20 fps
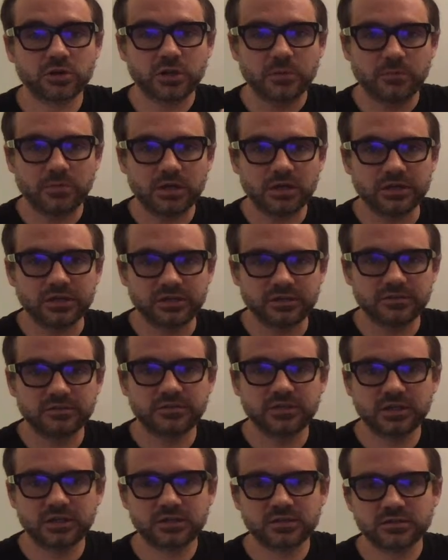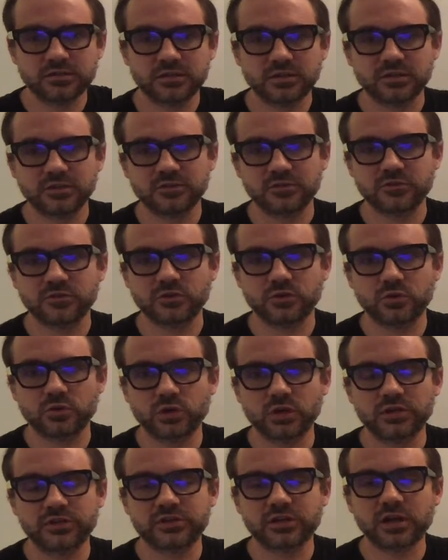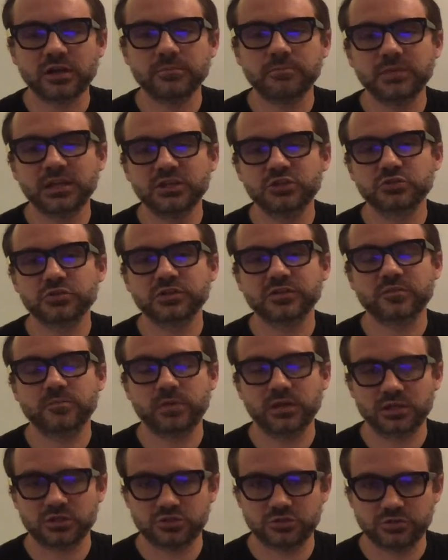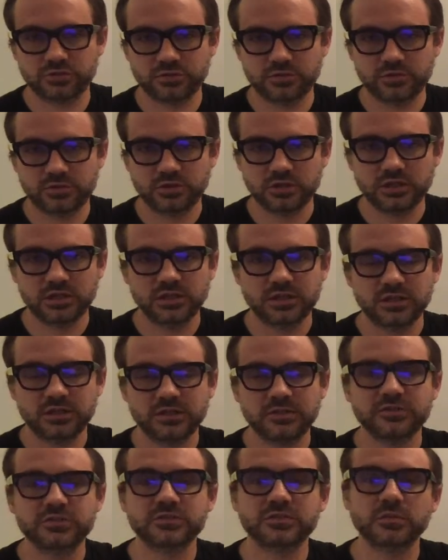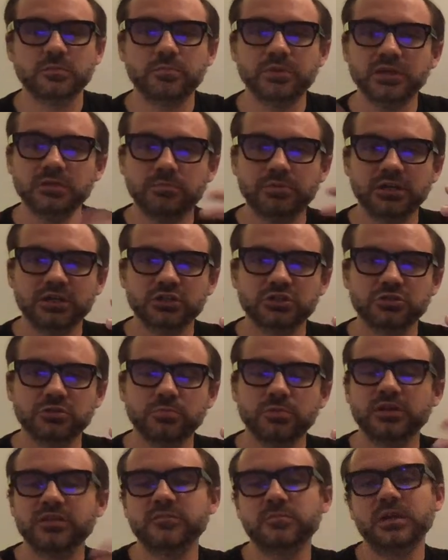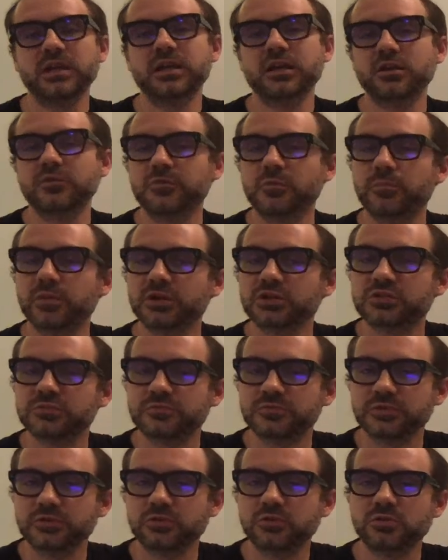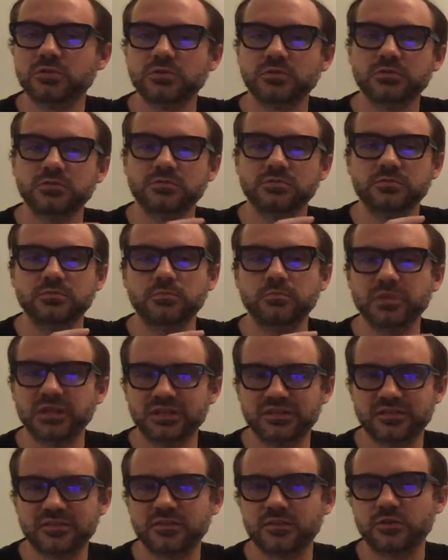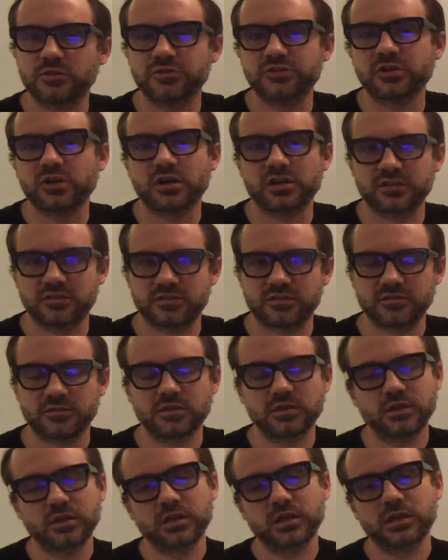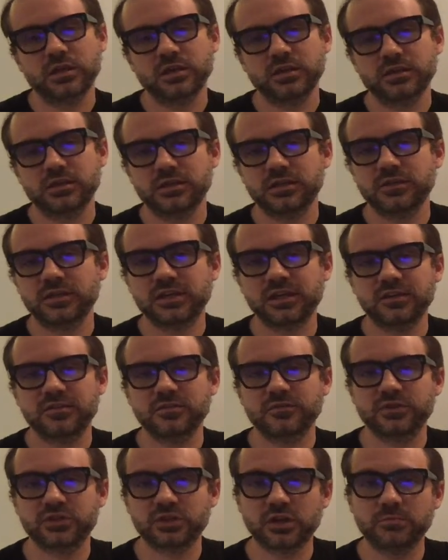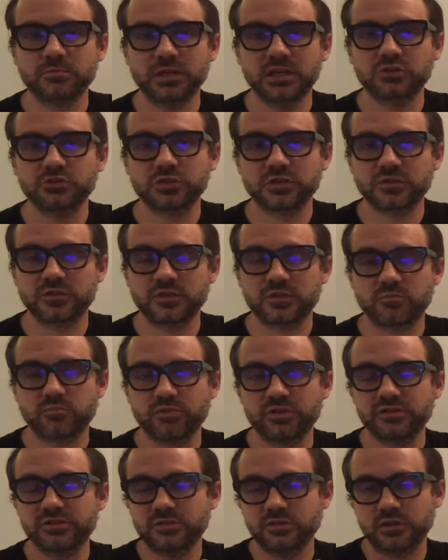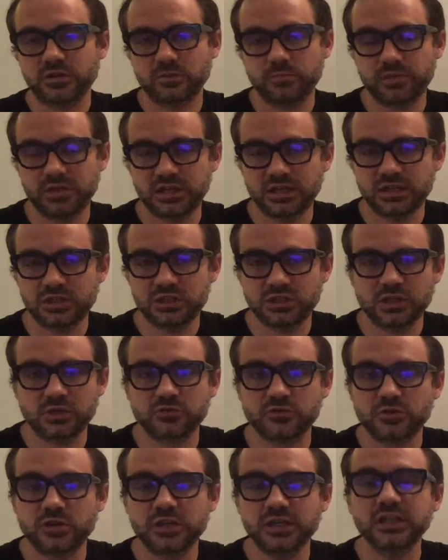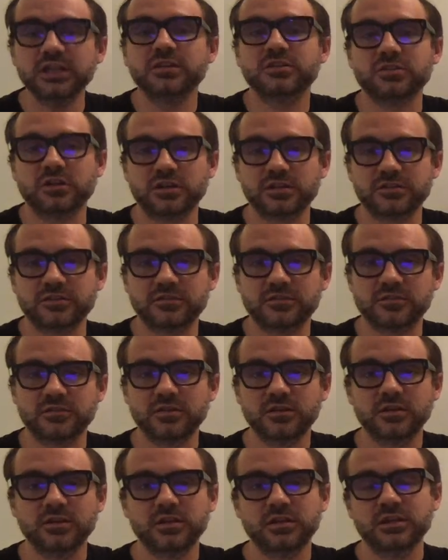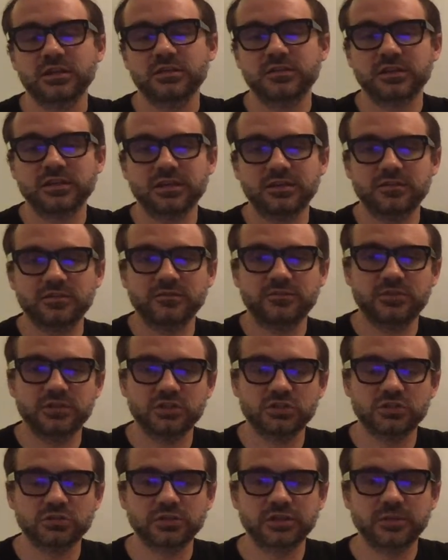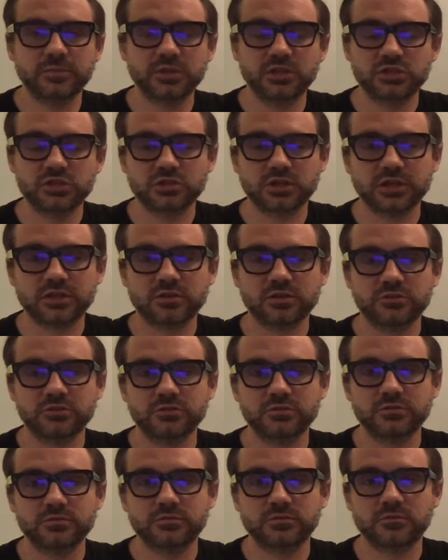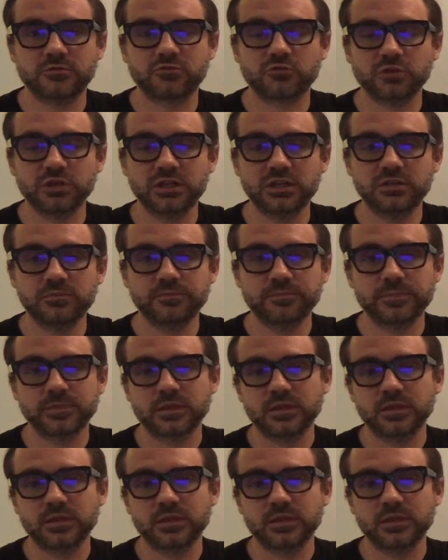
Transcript: combined, yeah? So a dot matrix picture is just a big picture, but it's made out of a bunch of little bits that are dots. In the case of a dot matrix that's printed on the page, those are ink dots. In the case of digital image, like on your screen,